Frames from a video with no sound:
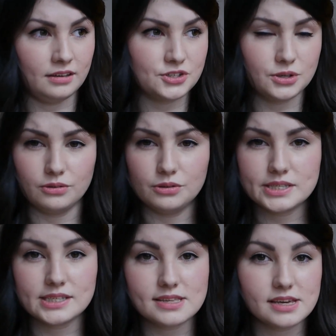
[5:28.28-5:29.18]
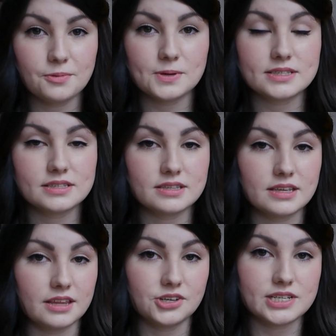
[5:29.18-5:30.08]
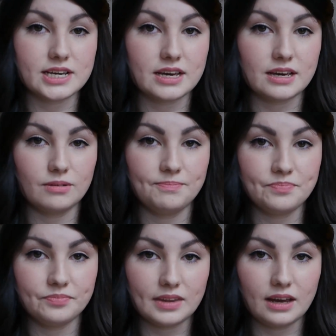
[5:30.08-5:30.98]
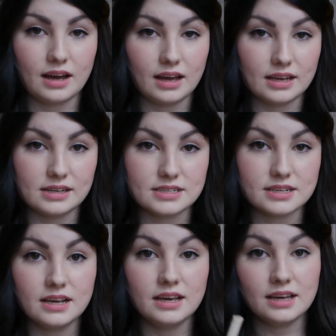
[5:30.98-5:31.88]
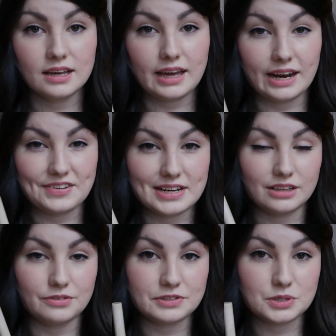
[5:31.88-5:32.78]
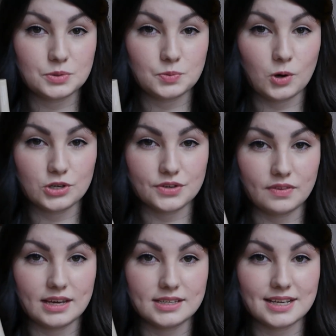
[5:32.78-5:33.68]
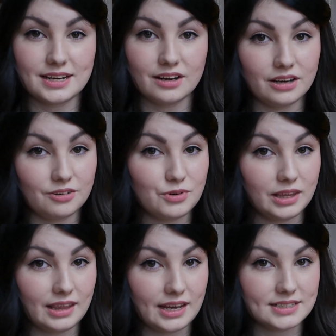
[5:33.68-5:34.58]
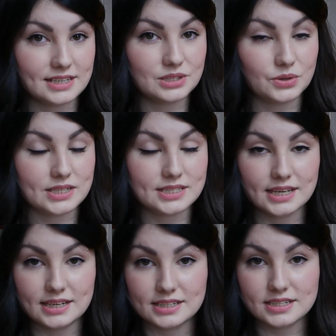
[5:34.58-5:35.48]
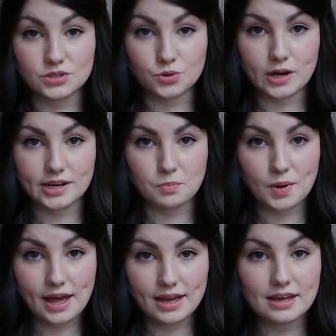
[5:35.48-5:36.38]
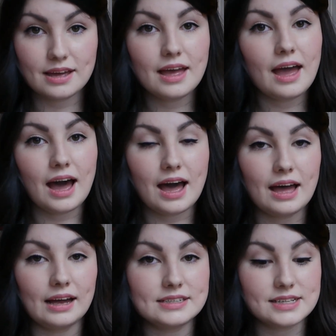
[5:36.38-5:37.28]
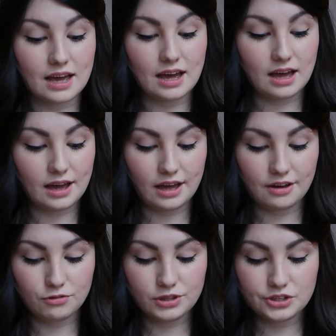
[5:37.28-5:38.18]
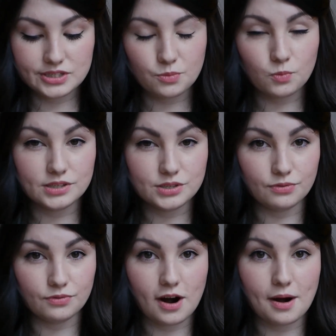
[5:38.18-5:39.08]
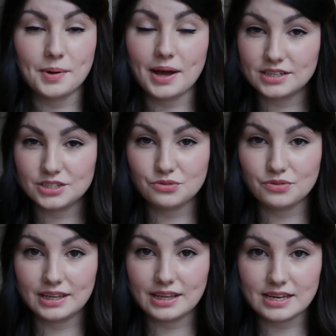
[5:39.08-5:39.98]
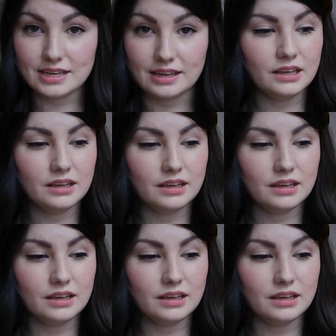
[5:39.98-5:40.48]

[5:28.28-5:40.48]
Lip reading: John Lewis's, I think it was, the other day, and kind of had a little swatch of this and I really liked it, so I decided to go ahead and buy it. And I've only used it once so far, but I do really like it.